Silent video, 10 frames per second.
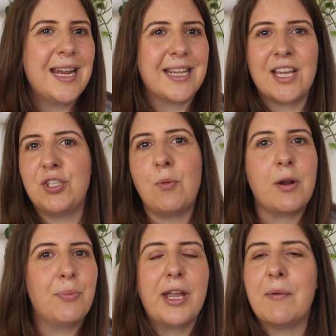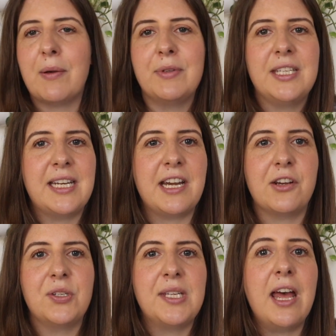in case you want to play around with the data
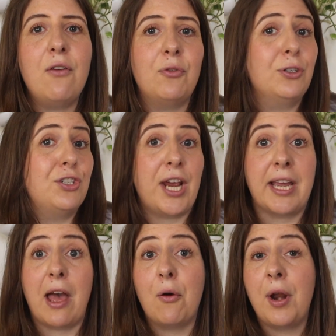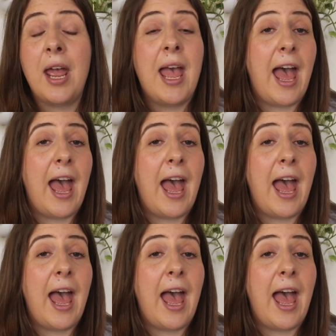yourself or check out